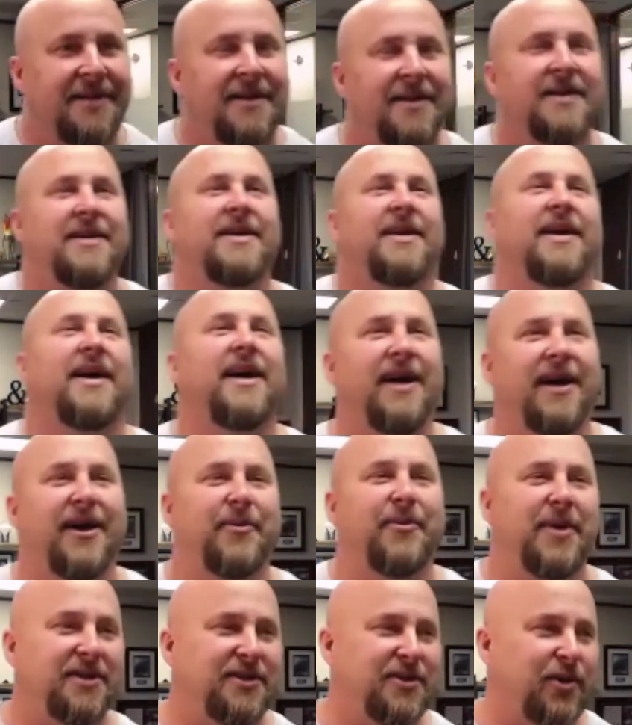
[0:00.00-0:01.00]

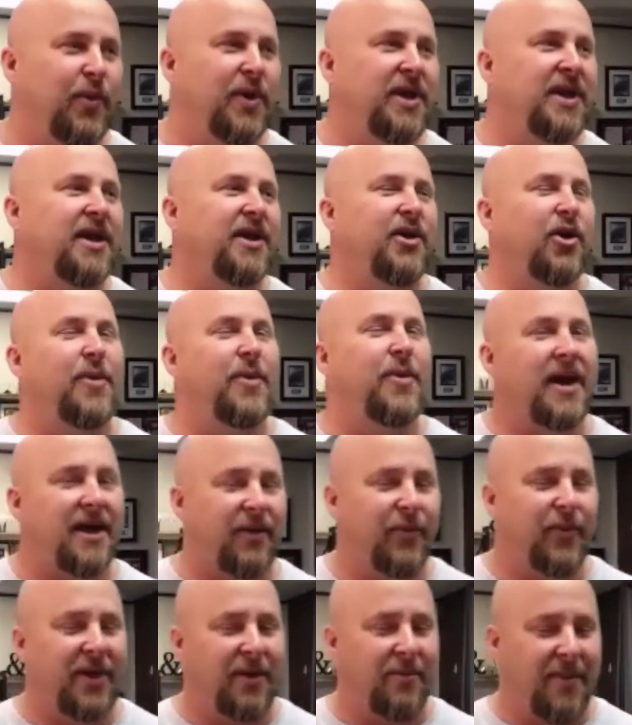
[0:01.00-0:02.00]
And so we can go back and
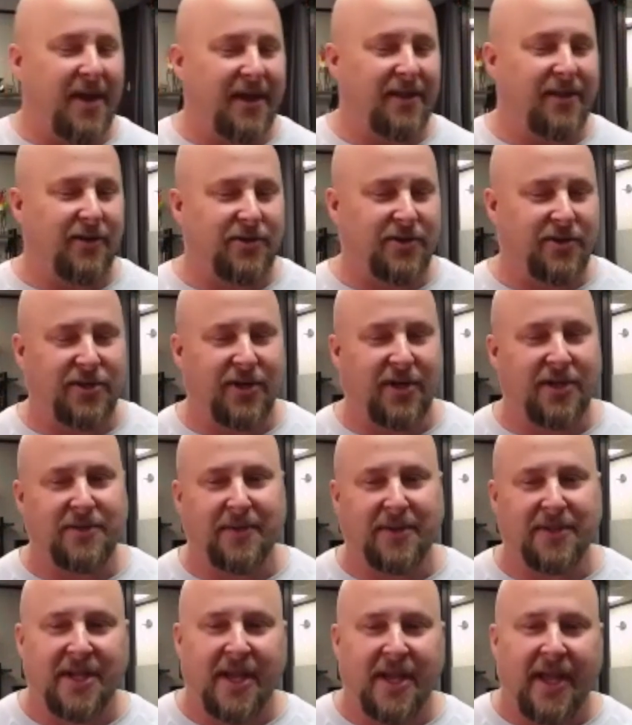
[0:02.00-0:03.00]
we can make those
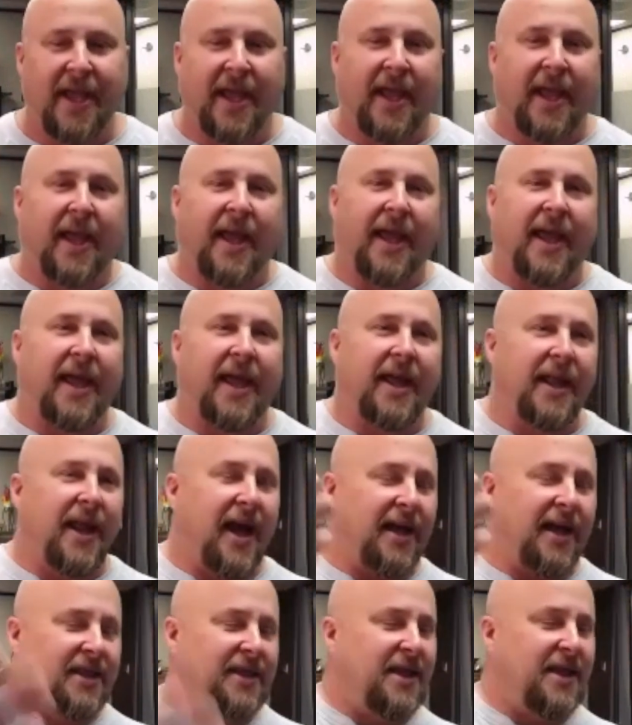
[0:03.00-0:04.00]
adjustments. And I
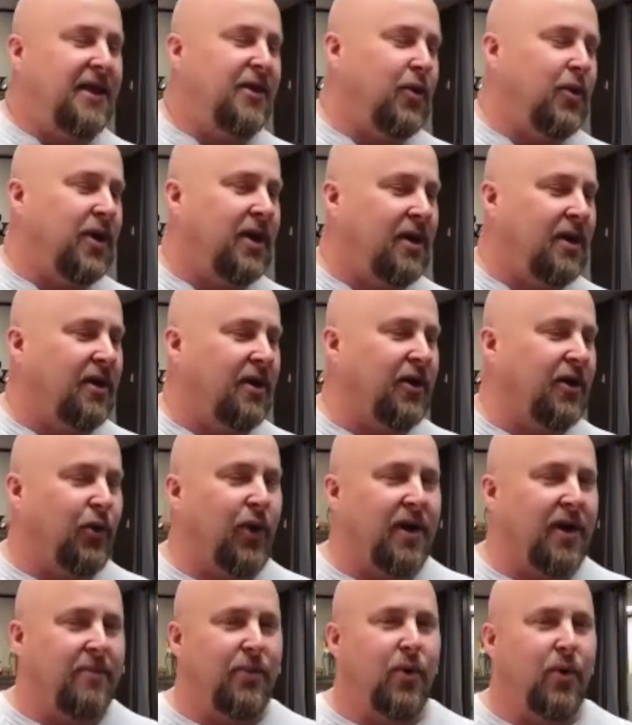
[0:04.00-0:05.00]
think you hit on a
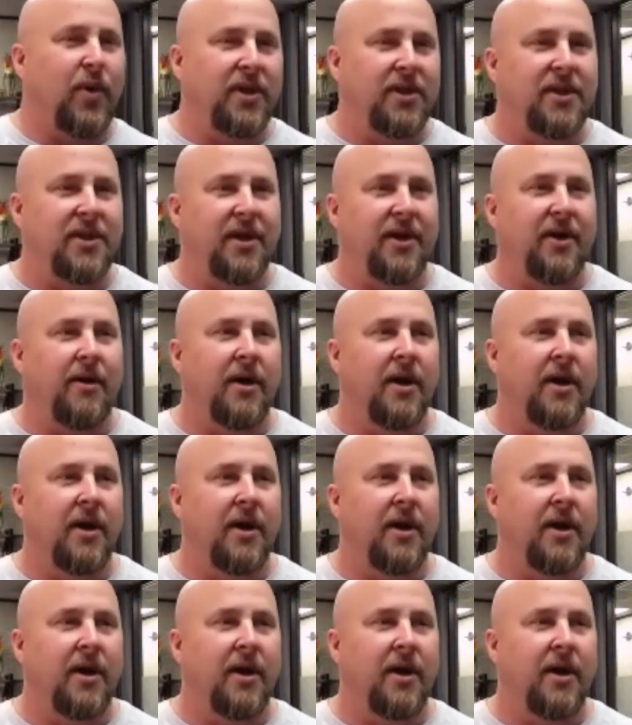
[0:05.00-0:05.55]
great point there.